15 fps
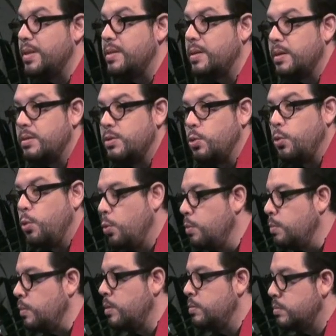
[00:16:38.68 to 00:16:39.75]
return to
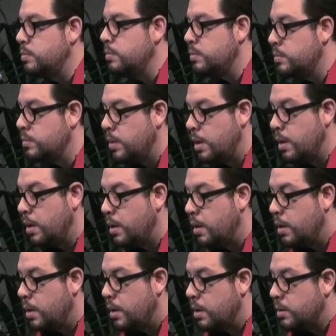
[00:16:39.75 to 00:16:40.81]
whom?
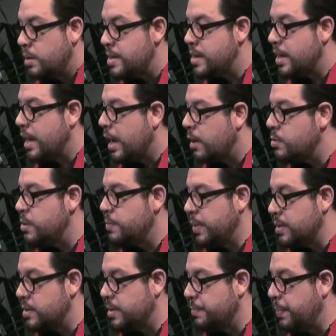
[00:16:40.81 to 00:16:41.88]
This
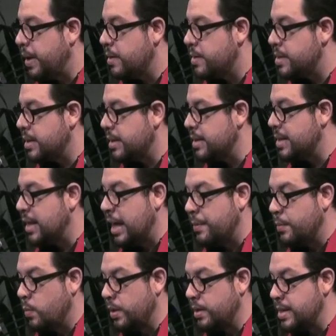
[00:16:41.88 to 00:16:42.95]
announcement appears at a
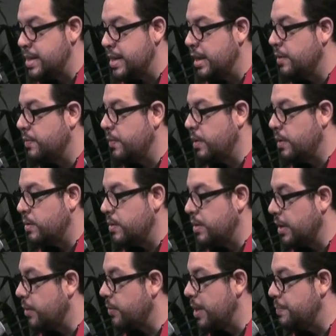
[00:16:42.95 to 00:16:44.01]
time when the City of London
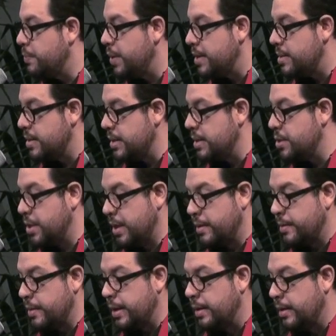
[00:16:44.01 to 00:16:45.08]
and Great Britain in
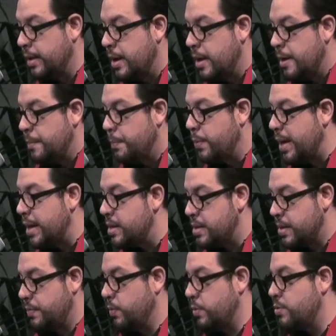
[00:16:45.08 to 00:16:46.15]
general
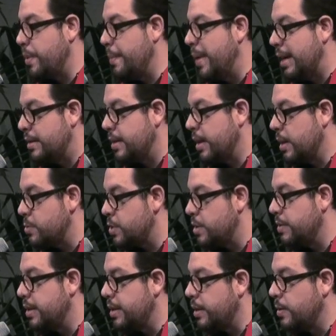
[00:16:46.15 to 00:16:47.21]
brace for dramatic
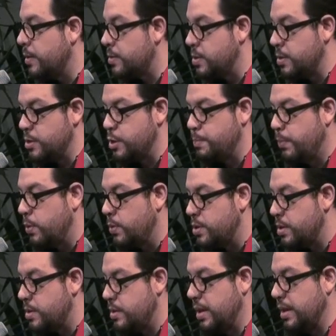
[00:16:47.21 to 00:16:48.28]
austerity cuts on
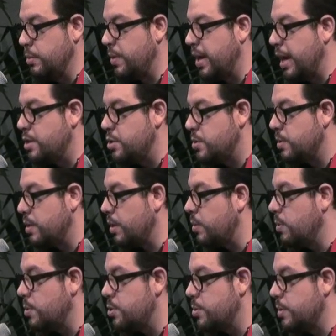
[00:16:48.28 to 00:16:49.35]
sports, education, and
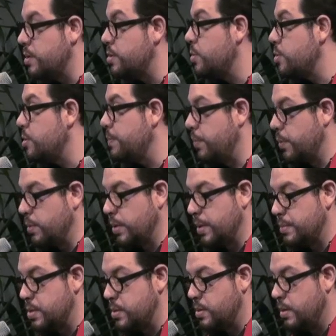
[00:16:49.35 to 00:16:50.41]
cultural and social
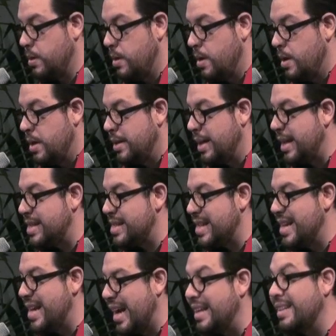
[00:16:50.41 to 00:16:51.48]
programs. That is
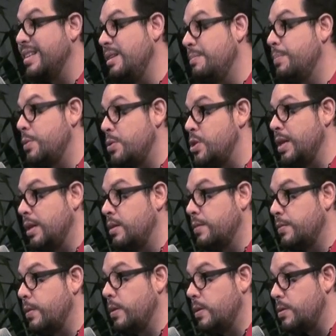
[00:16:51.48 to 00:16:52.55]
19%
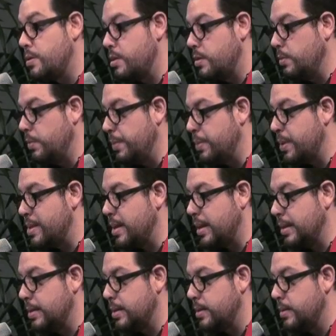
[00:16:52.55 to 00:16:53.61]
of cuts, to be
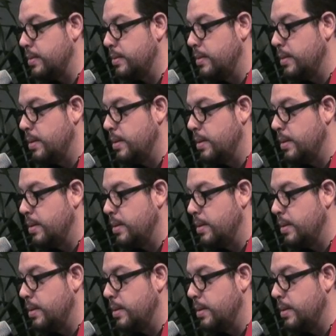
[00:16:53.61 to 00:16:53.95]
precise,